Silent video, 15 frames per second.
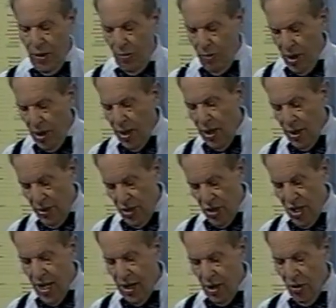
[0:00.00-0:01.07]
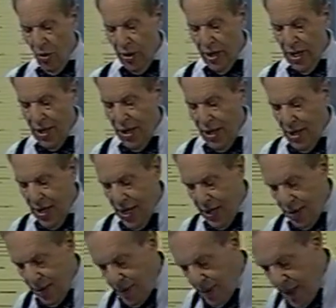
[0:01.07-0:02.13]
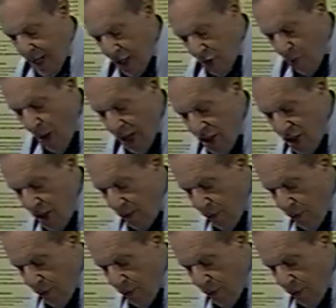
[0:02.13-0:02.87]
Well, let's take a look at XYZ